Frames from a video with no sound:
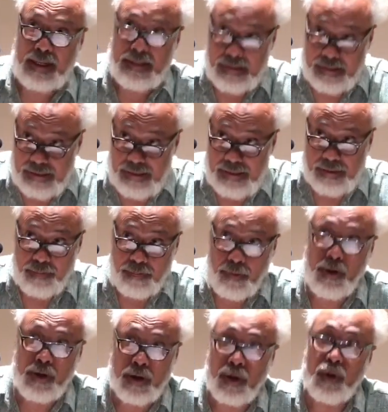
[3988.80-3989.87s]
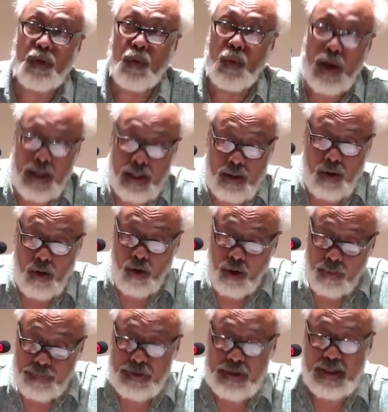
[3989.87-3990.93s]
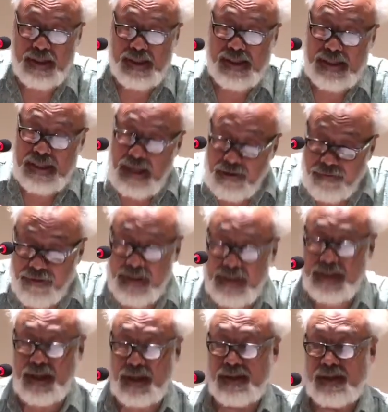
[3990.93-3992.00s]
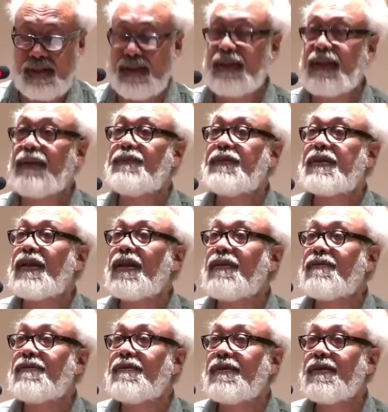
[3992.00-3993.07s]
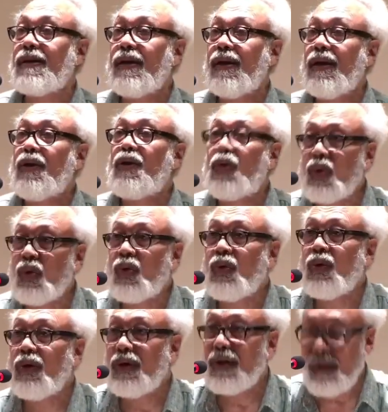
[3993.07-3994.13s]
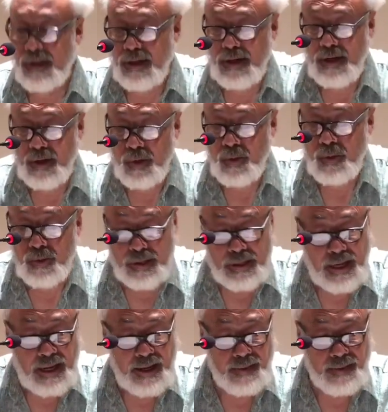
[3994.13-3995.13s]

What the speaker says: and this is important, while the objects self-adjusted themselves to the new time.